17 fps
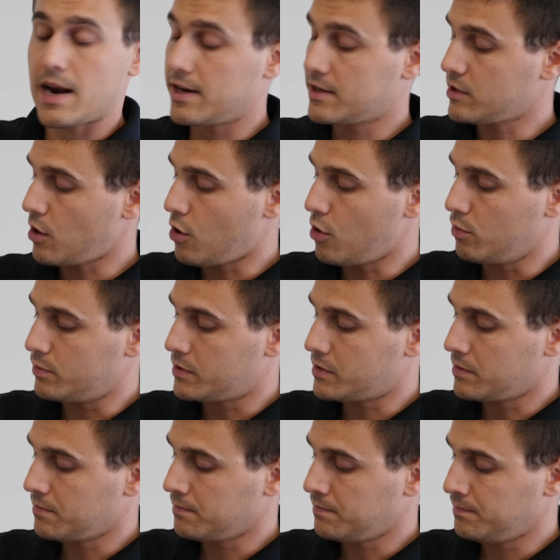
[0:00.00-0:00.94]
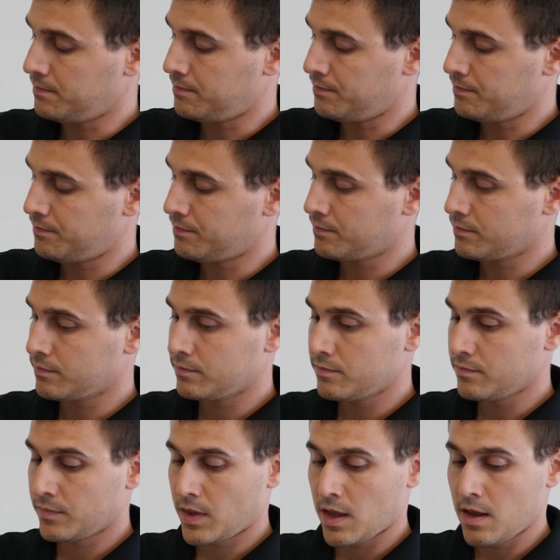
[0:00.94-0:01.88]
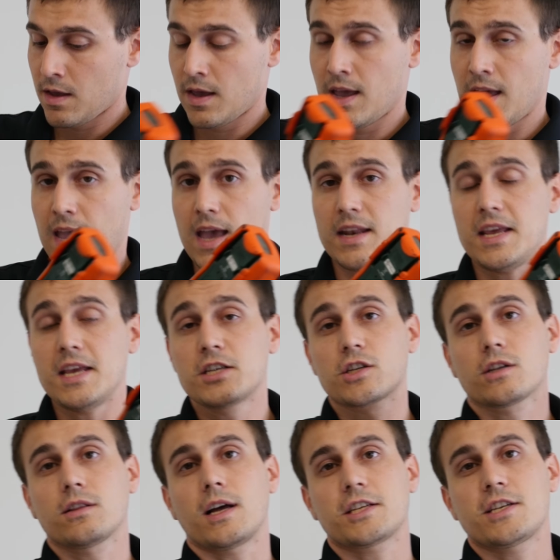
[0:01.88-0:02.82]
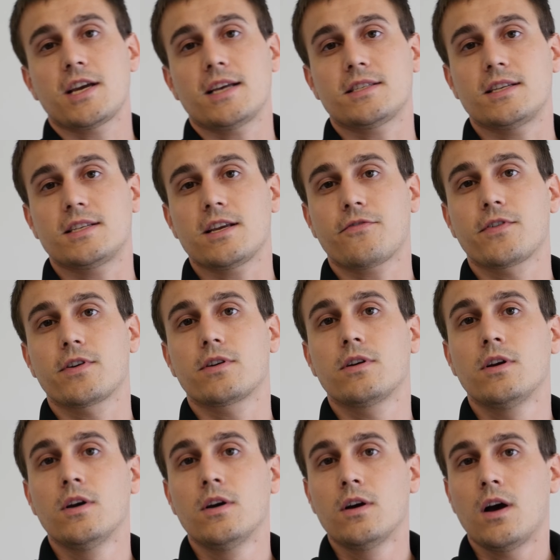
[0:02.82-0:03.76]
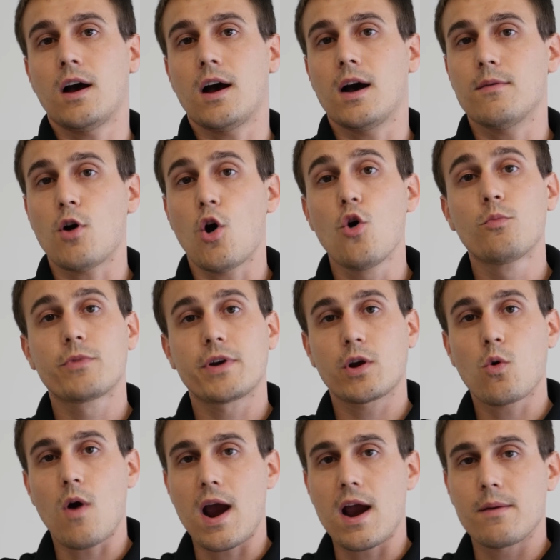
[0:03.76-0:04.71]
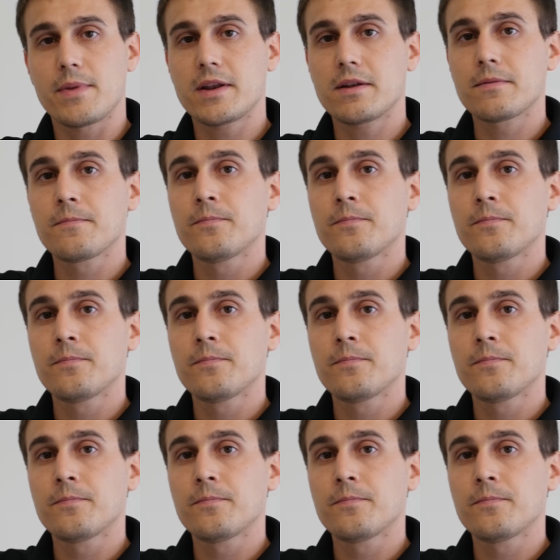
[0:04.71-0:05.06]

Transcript: it to ohms. And each clutch has a different ohm requirement,